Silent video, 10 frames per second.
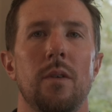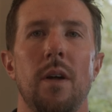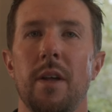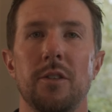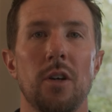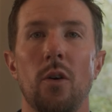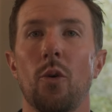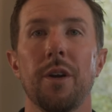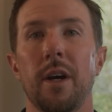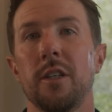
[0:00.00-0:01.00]
and that's all
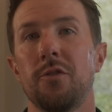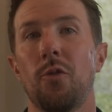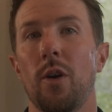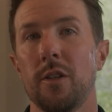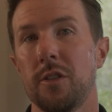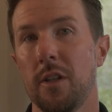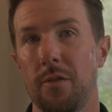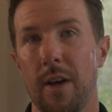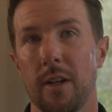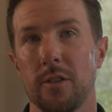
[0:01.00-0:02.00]
organized for us in
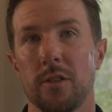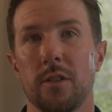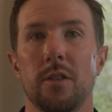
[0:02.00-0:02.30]
advance.